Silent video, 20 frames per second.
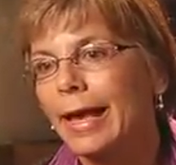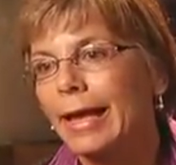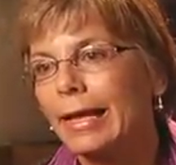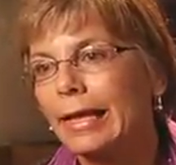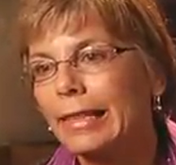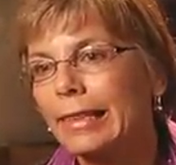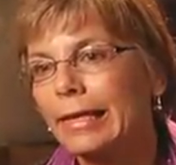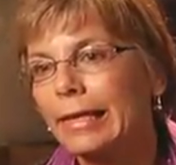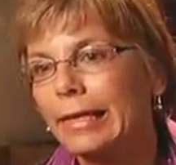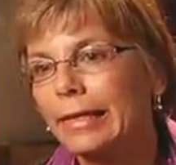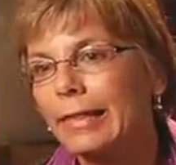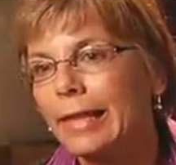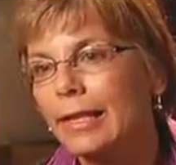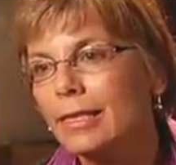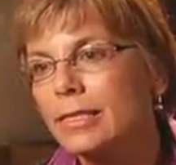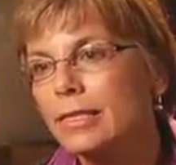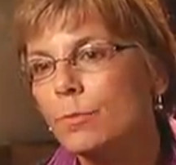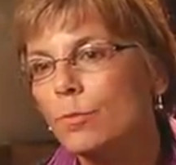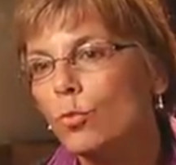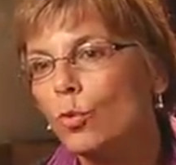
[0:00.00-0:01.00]
And I think
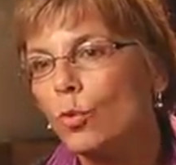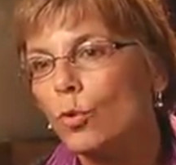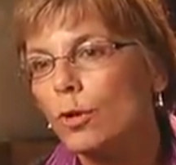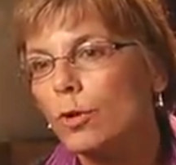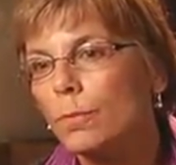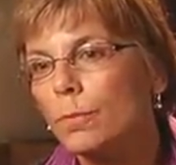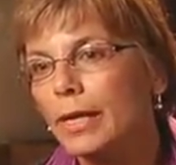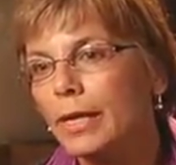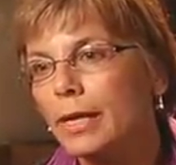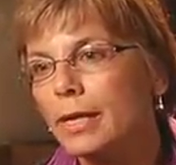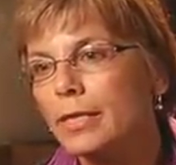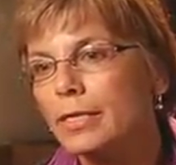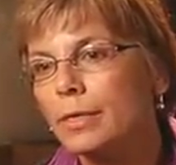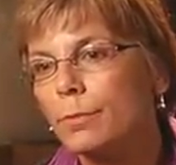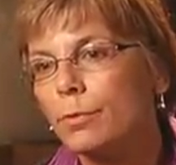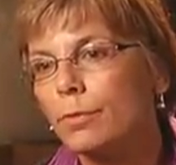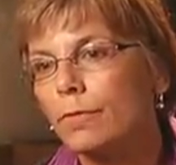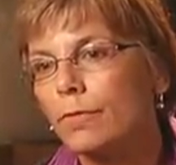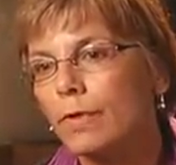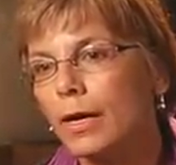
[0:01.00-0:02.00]
that's important because
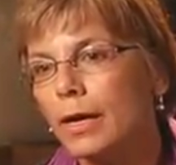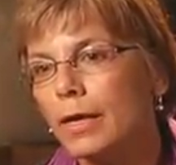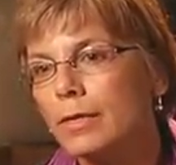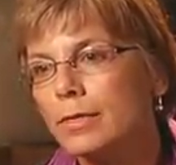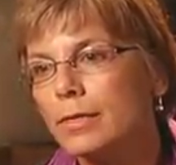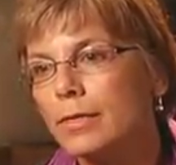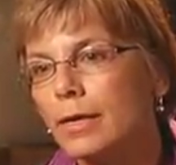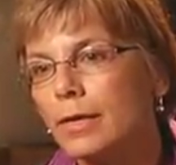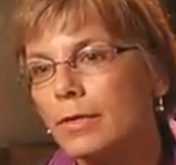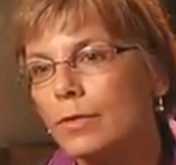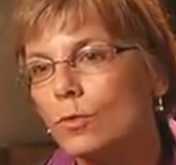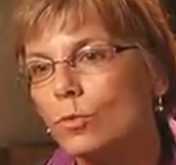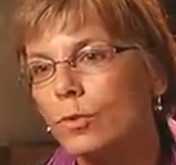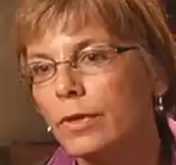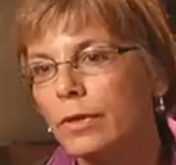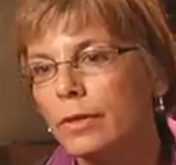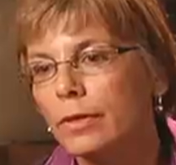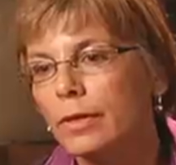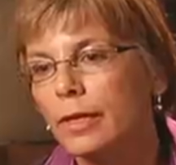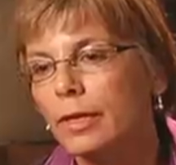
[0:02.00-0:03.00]
it provides us
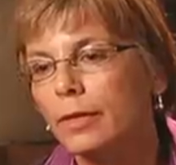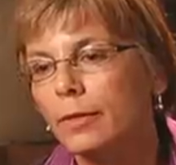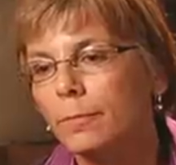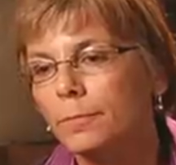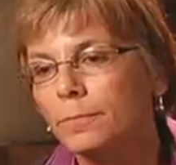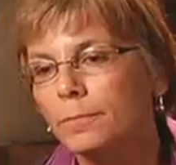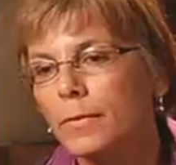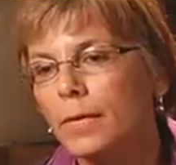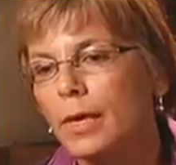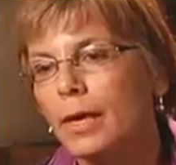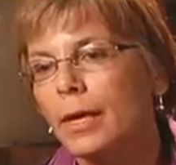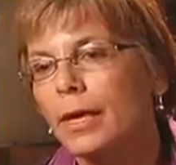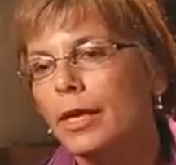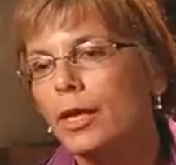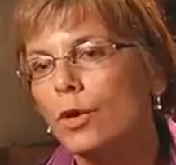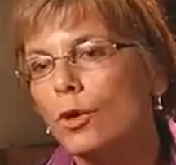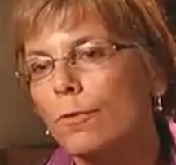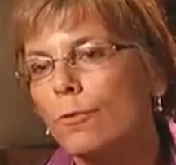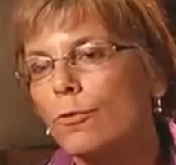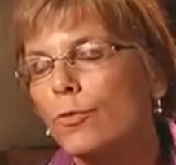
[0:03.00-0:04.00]
with
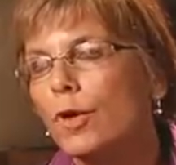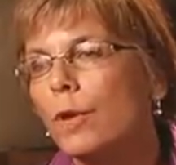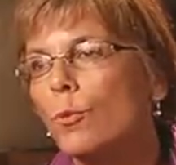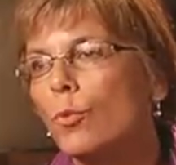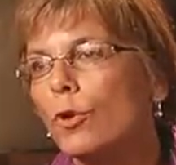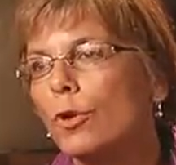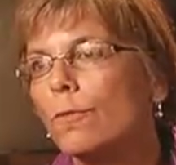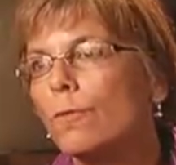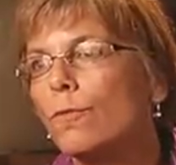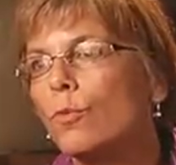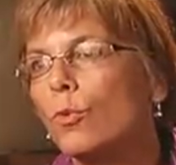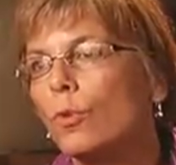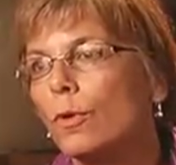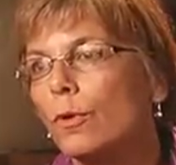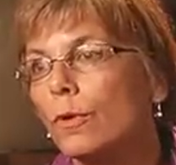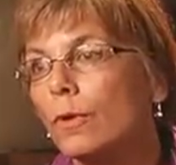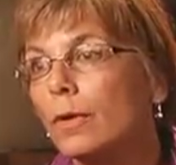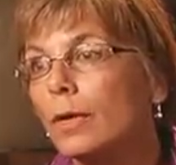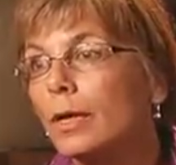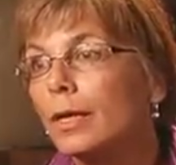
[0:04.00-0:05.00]
a framework
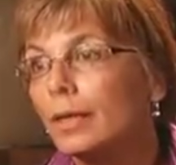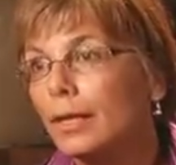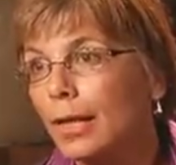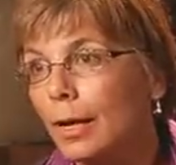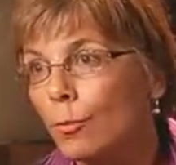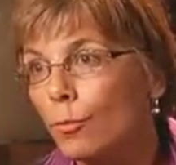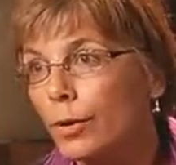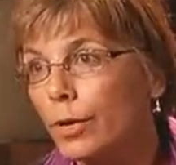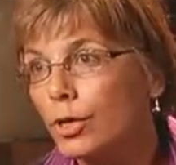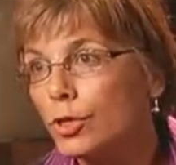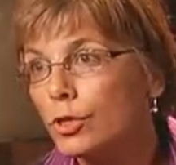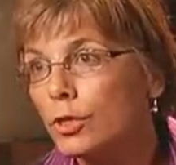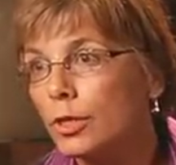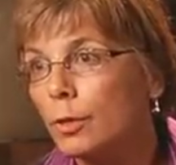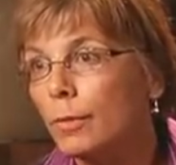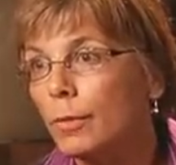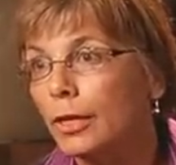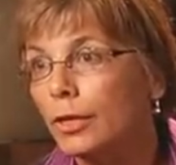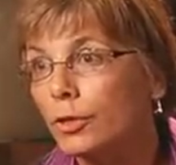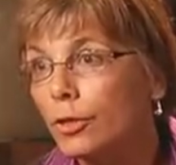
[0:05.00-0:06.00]
for collaboration
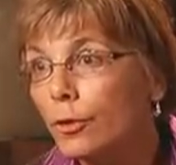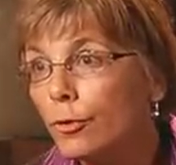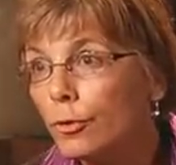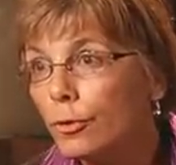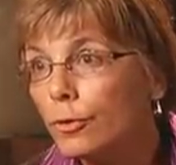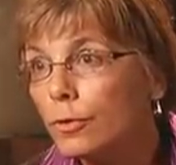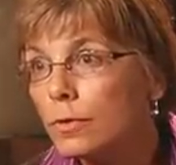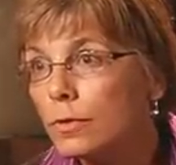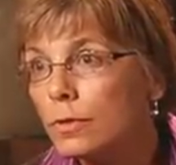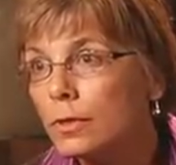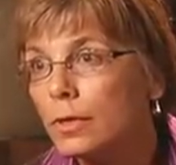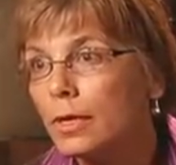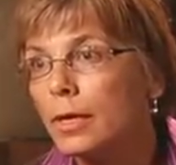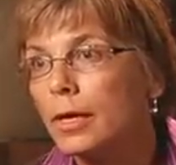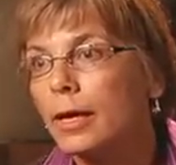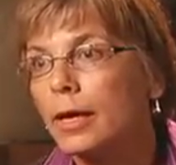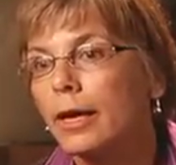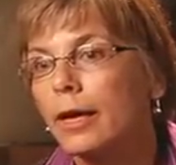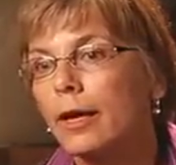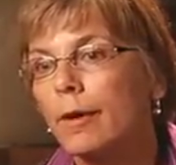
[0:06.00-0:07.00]
among donors,
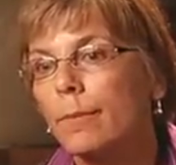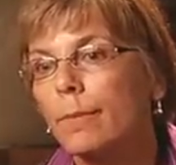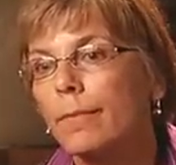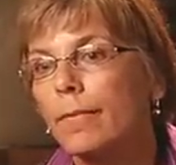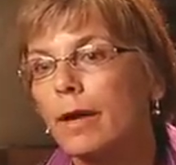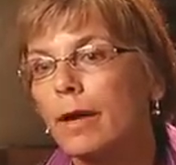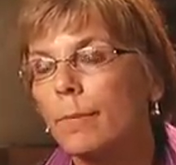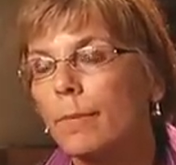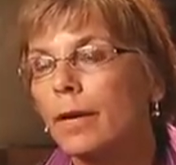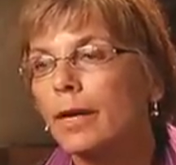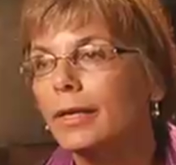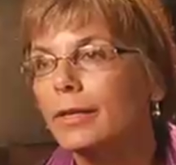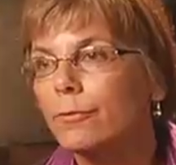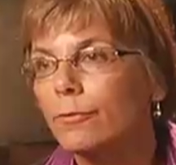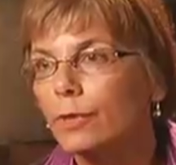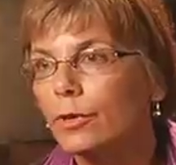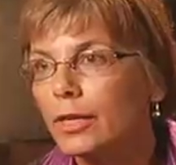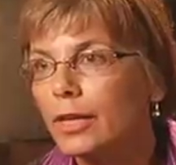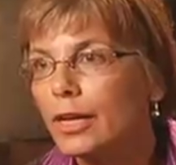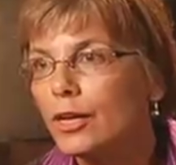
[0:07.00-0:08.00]
among
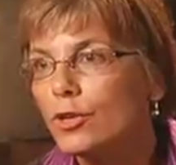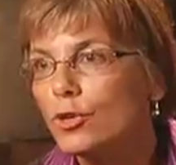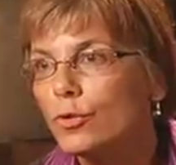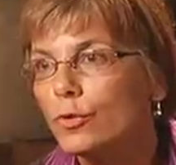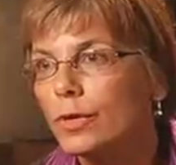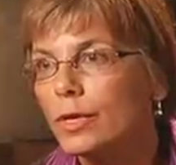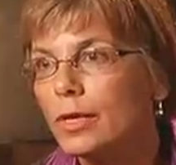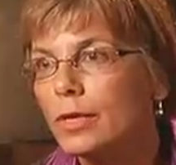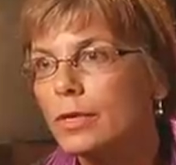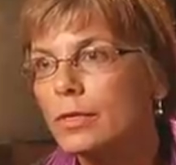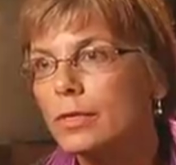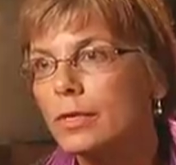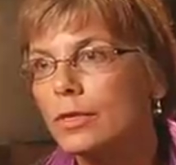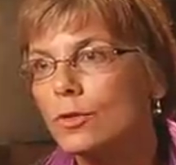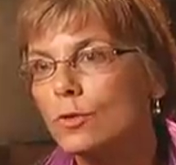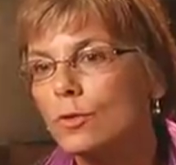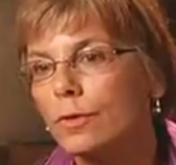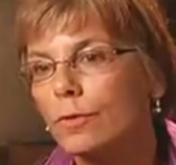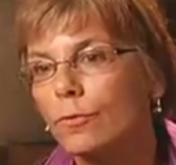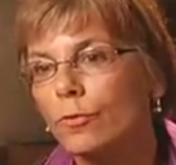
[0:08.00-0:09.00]
different countries,
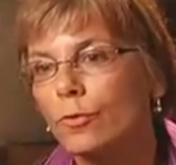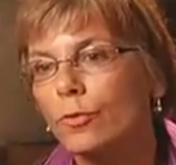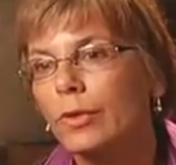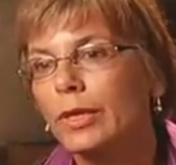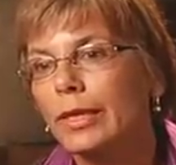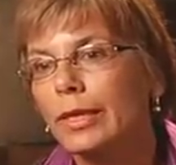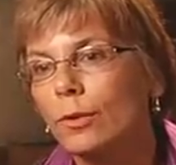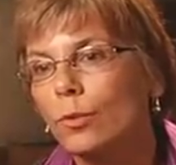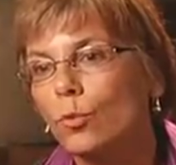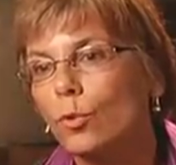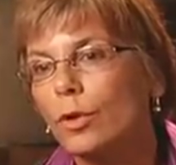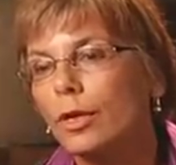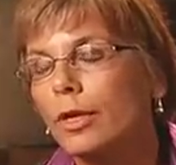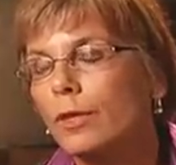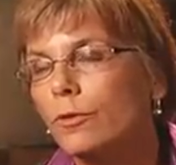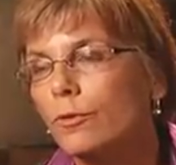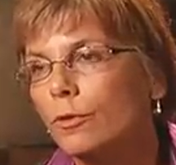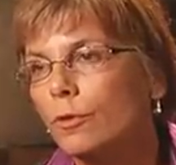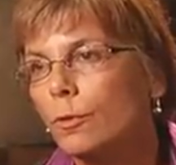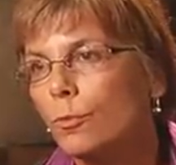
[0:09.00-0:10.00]
and sort of really
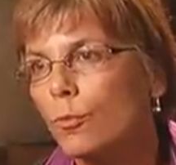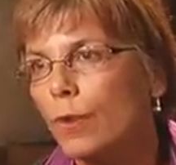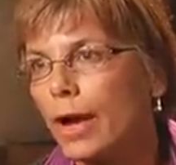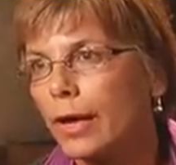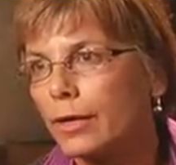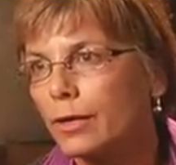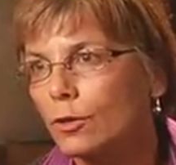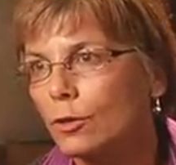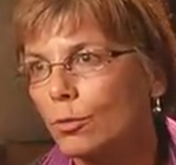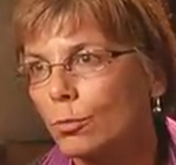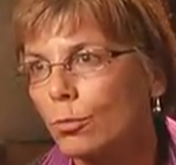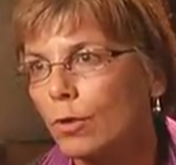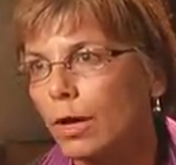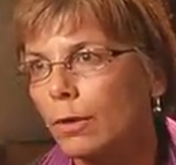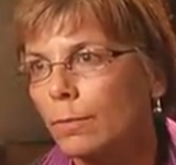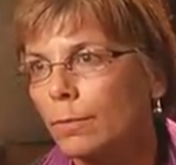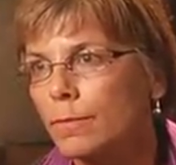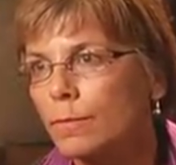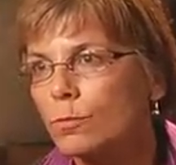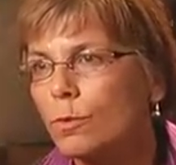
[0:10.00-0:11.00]
working through practical
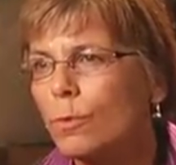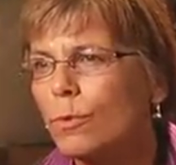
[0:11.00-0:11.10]
problems.